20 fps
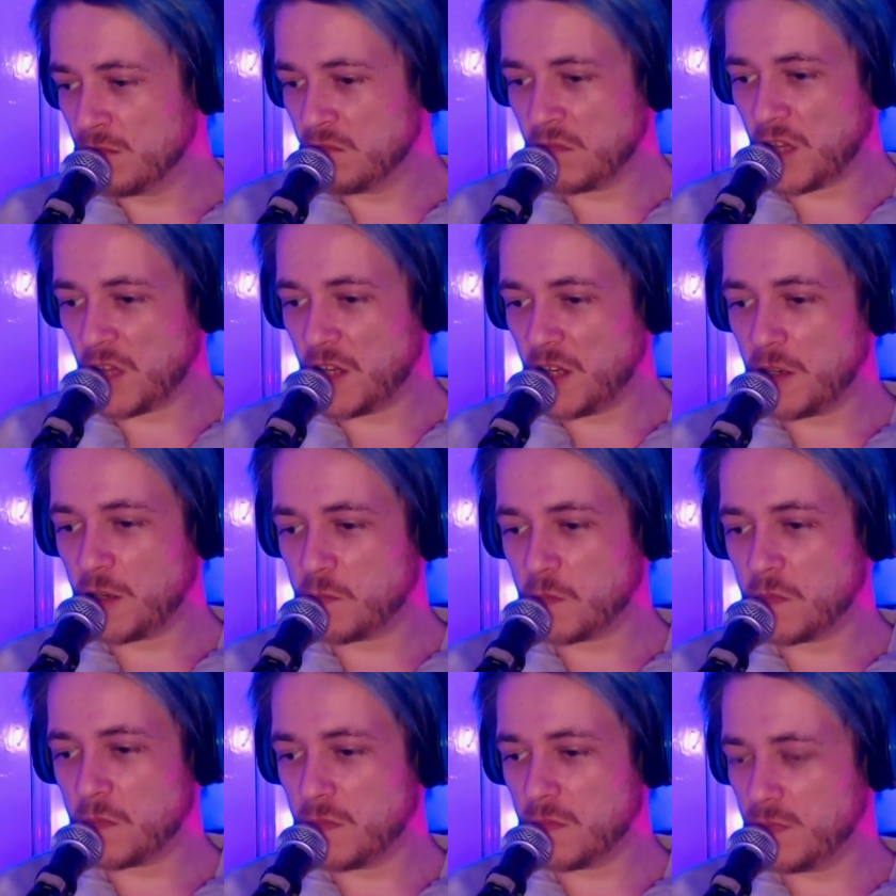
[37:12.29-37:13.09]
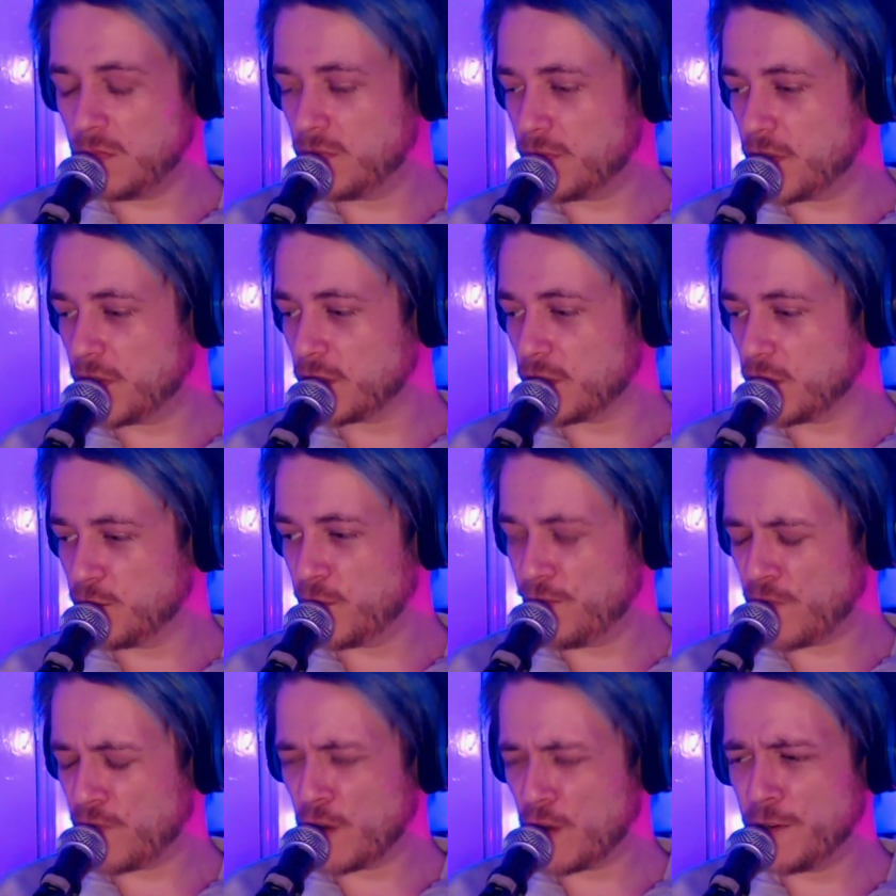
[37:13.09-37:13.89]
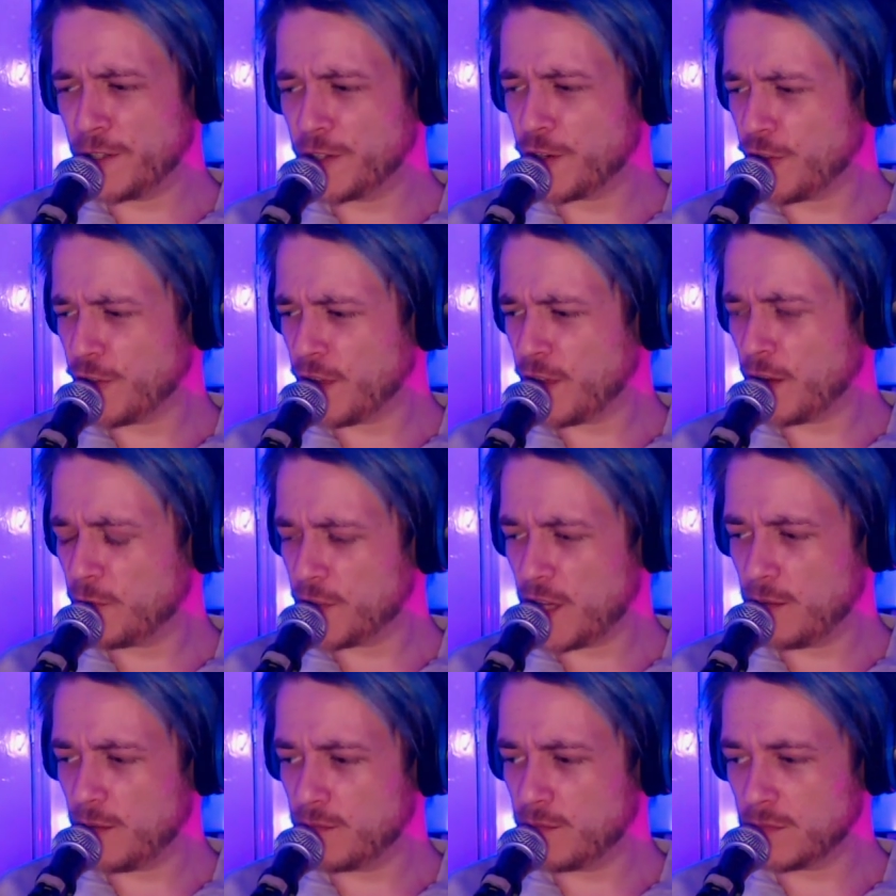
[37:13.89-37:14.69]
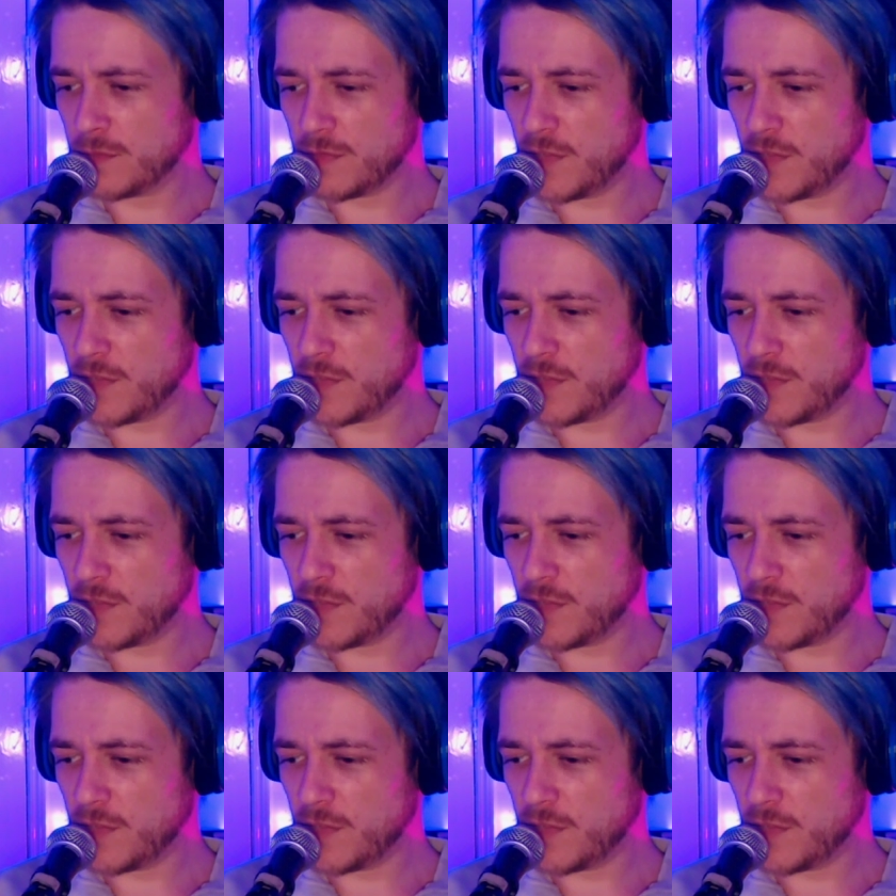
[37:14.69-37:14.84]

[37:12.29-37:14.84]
I think I've been very good on that with them,